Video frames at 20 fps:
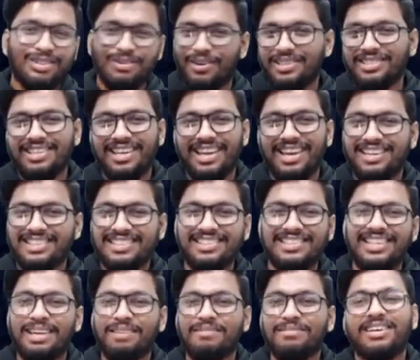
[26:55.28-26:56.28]
So once again, it's
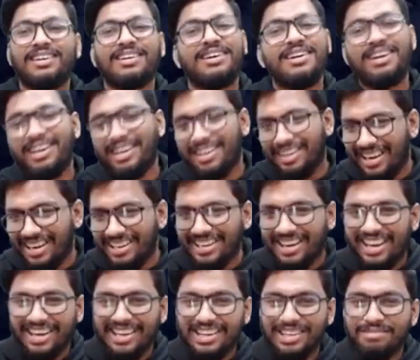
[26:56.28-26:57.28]
the same thing. Ray
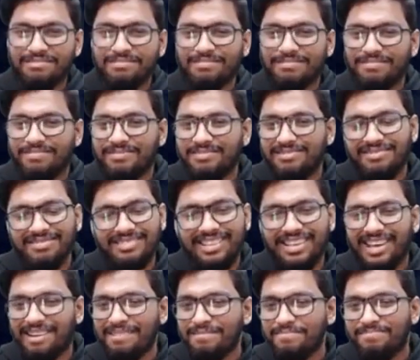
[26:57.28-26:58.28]
diagram,
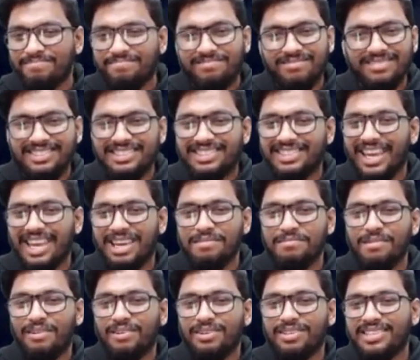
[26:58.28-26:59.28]
yeah,
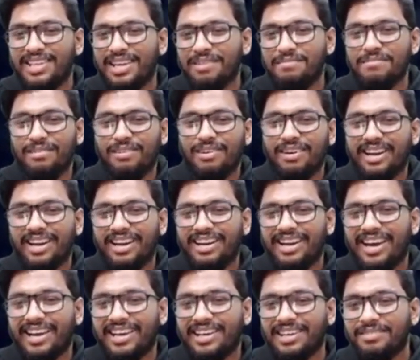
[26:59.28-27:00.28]
same old, same old ray
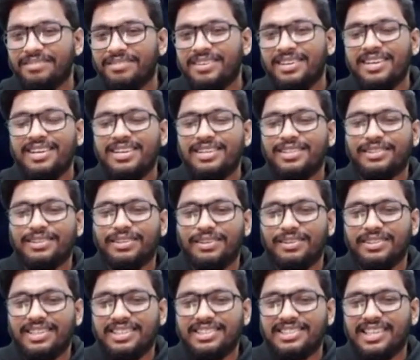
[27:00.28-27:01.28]
diagram.
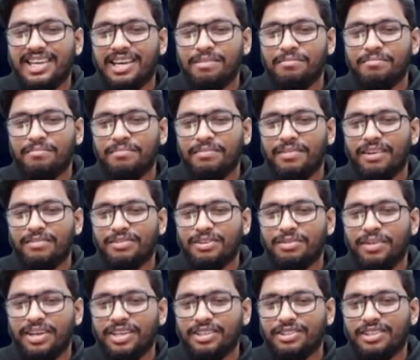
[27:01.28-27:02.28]
So this time we have
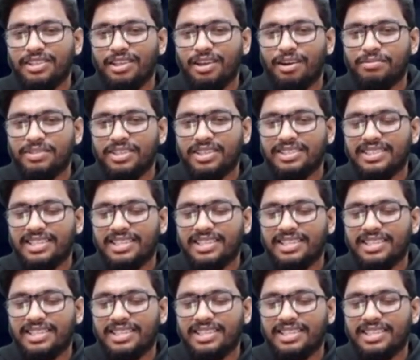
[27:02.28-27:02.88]
to make sure the object